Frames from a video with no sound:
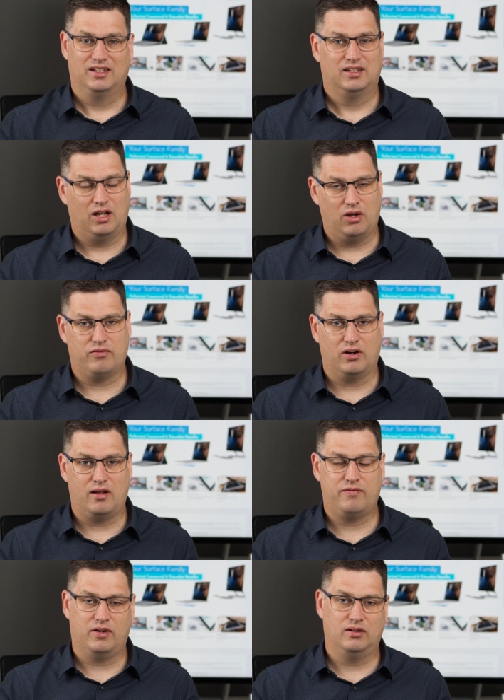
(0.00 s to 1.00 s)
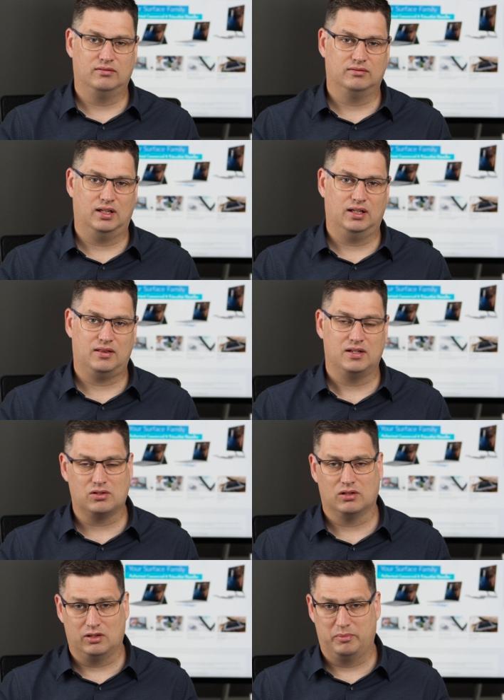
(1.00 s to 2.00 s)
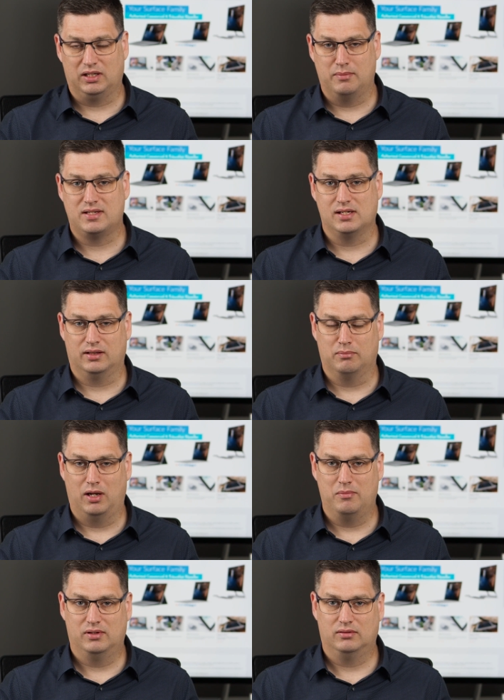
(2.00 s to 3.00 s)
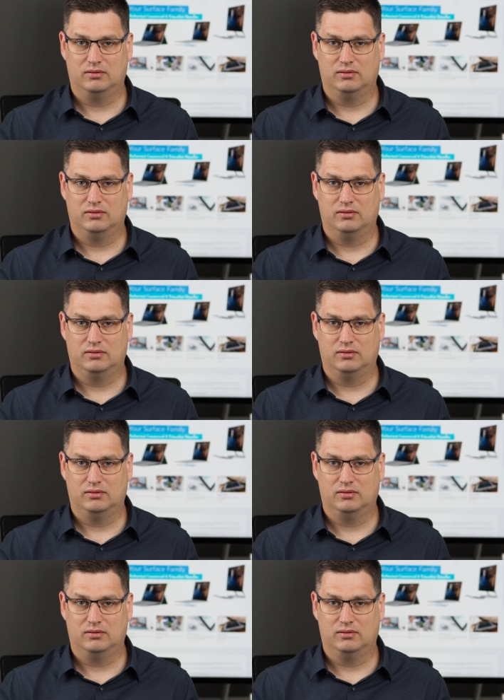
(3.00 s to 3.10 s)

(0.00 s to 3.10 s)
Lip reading: Now, over on iPhone, things are a little bit limited at the moment.